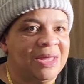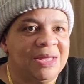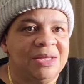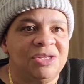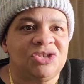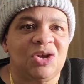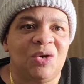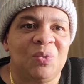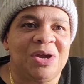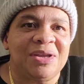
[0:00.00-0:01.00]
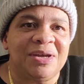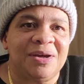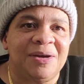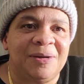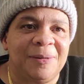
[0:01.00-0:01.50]
so we're going to
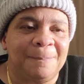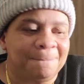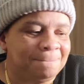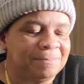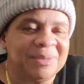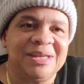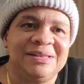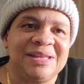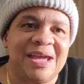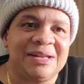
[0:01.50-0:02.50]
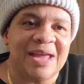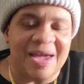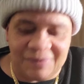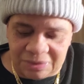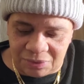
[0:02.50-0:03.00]
um, eat that and have a
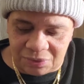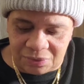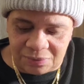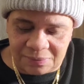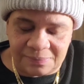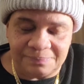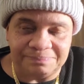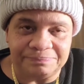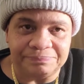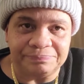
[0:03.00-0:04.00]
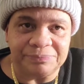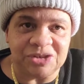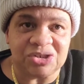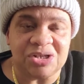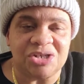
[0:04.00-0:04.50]
little
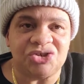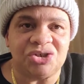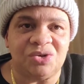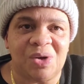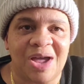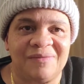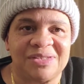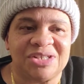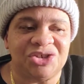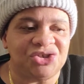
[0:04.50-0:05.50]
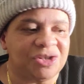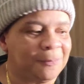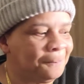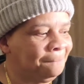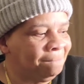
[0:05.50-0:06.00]
discussion or conversation.
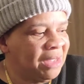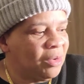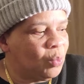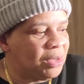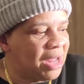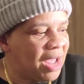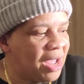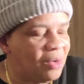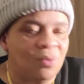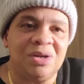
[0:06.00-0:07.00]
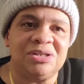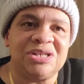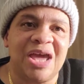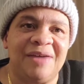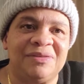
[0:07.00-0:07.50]
What I wanted to
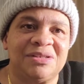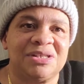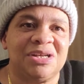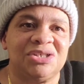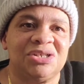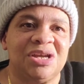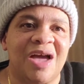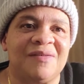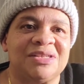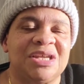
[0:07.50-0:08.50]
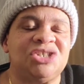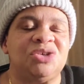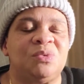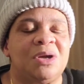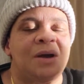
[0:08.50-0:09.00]
have the discussion and
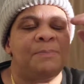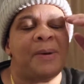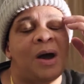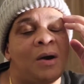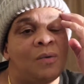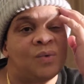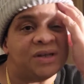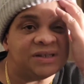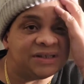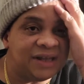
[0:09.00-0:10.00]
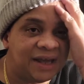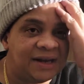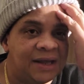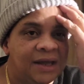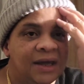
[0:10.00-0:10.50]
conversation about was that
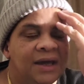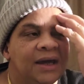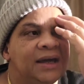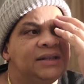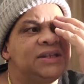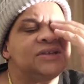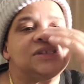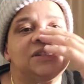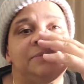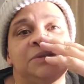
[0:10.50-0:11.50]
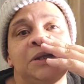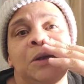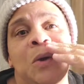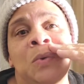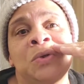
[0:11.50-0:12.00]
there's something
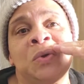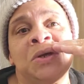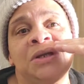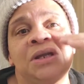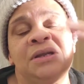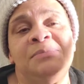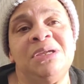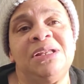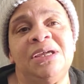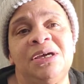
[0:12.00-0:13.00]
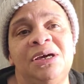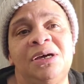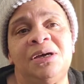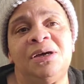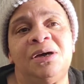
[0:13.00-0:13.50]
going on in the media,
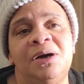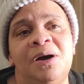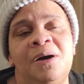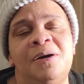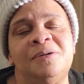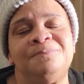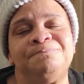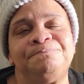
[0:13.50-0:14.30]
um,